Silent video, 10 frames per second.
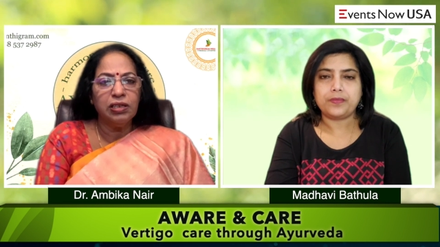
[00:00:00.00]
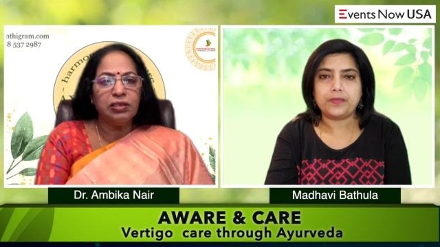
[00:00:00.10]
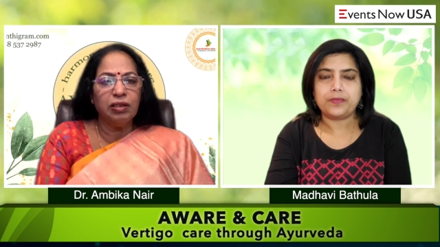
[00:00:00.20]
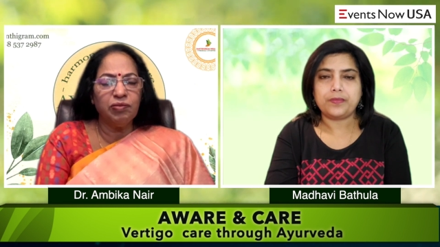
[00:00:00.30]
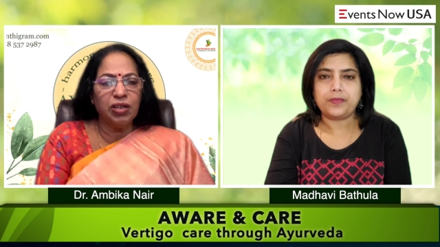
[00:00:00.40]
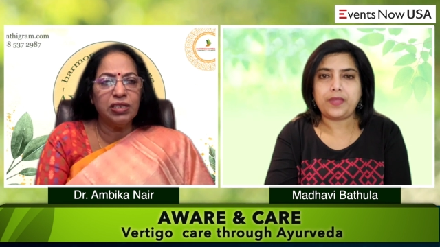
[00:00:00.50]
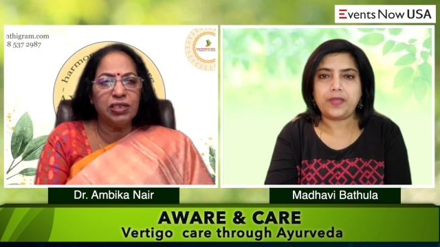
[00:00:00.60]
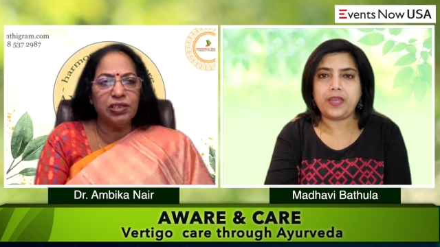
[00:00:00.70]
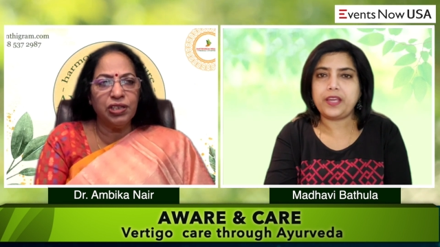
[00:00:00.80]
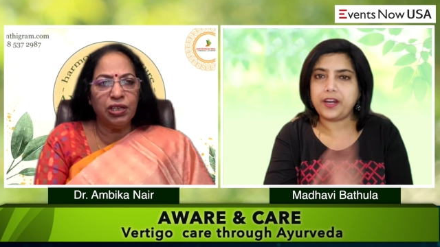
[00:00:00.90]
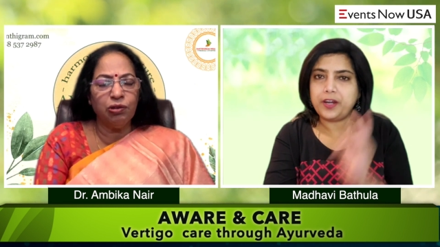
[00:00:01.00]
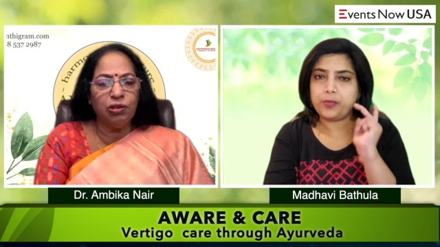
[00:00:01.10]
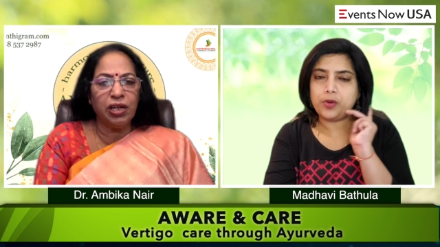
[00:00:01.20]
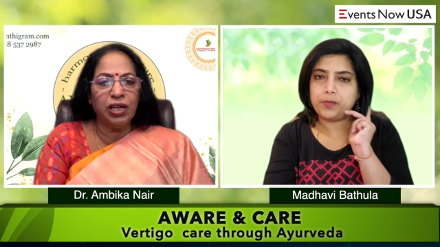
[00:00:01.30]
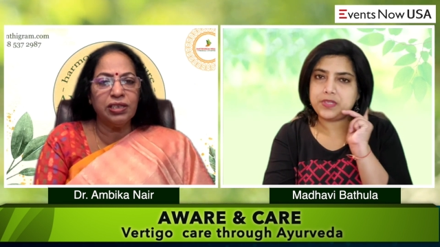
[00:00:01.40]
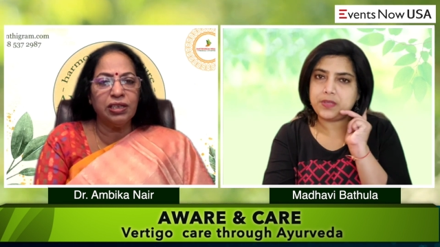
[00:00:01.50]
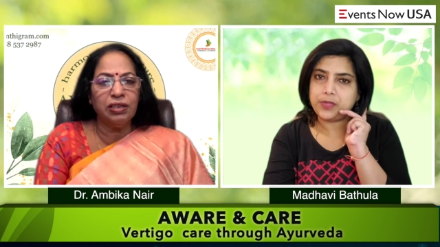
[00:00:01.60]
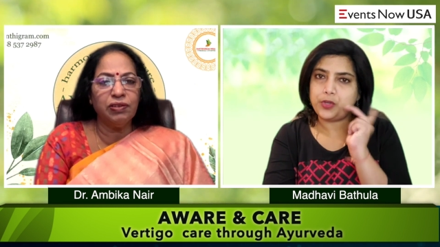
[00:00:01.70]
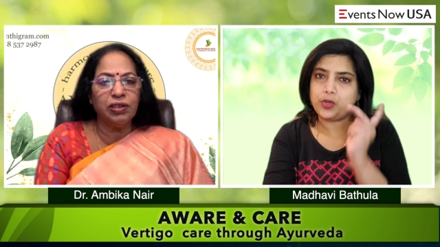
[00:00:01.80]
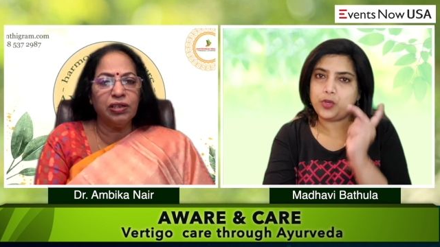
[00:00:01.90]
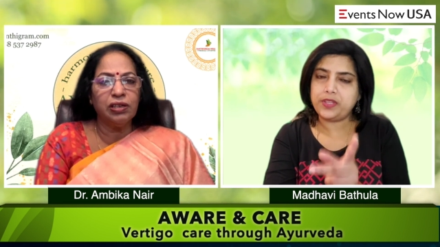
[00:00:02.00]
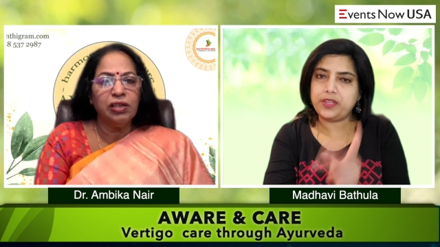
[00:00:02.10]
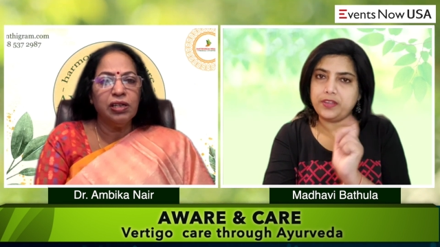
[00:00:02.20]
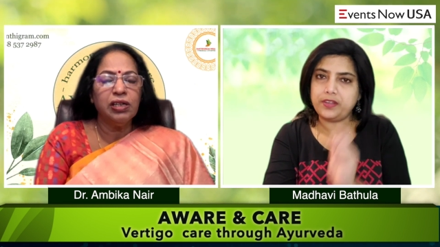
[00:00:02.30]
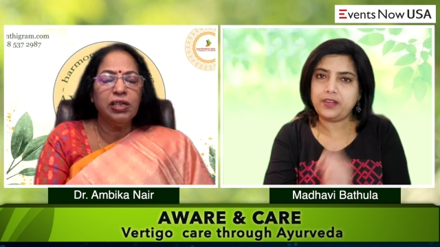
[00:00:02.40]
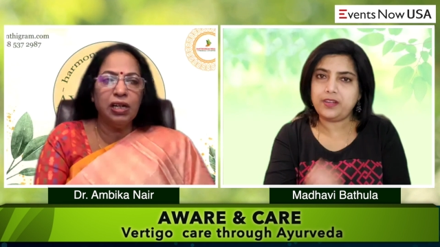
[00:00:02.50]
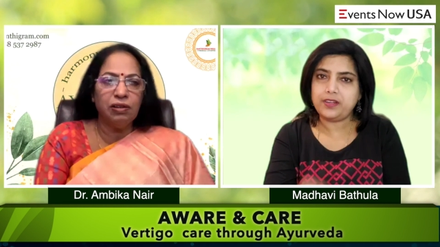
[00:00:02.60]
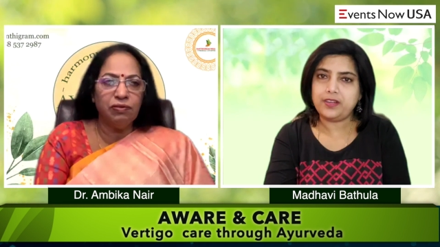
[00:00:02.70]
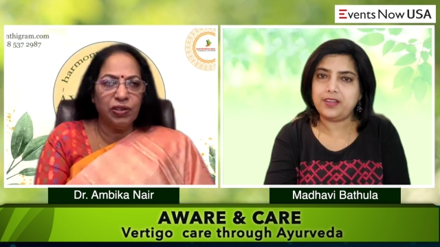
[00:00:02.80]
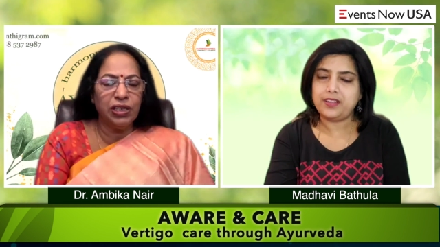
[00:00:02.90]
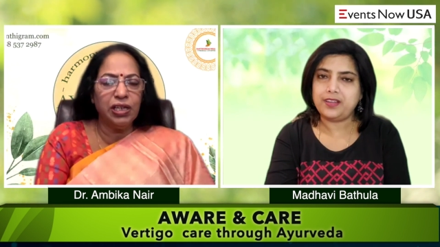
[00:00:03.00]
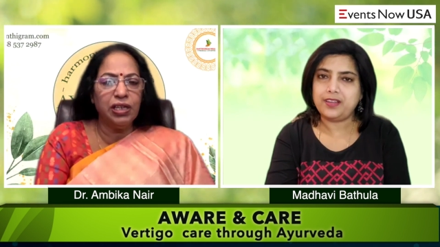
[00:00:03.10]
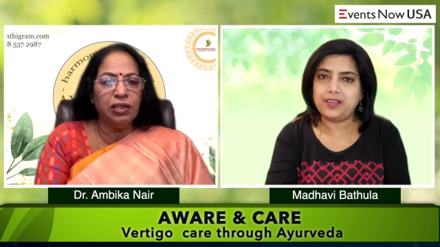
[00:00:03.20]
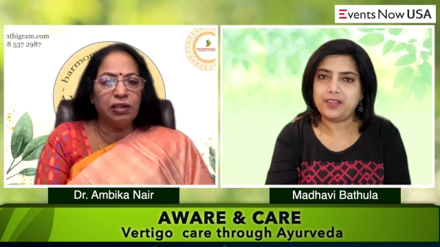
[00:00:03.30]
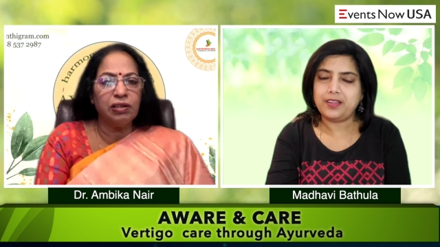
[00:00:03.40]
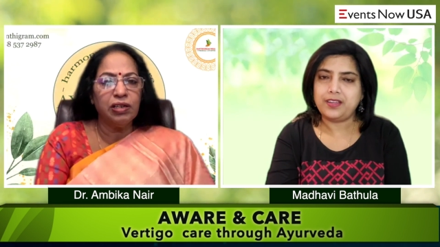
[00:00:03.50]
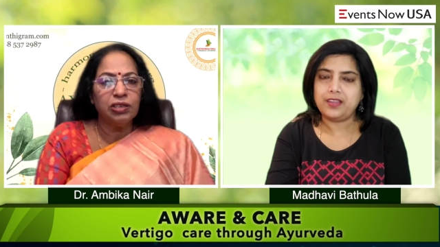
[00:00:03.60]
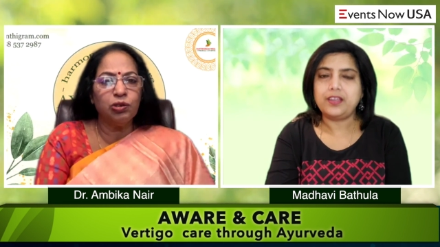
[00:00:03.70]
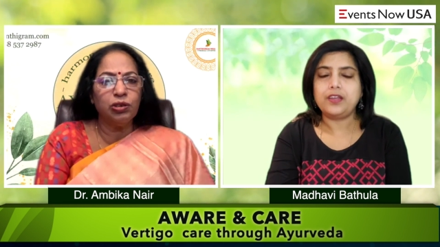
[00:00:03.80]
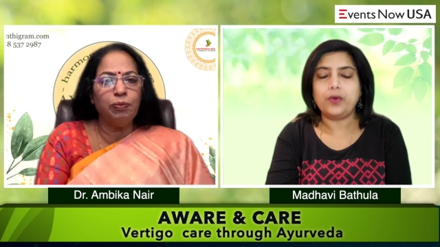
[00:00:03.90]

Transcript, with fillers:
Speaker 1: Some cases, you know, is given. with the year? Yeah, with the year. So the